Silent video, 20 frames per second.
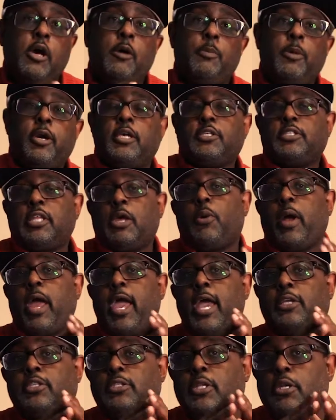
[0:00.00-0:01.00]
because they were
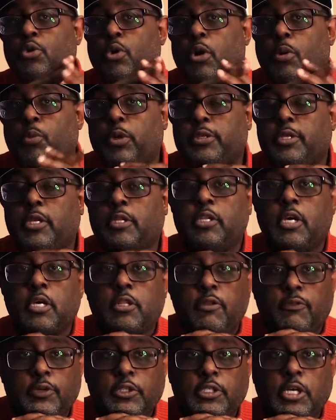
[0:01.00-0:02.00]
actually going with
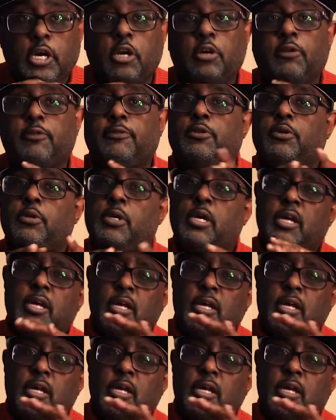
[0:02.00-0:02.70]
another photographer.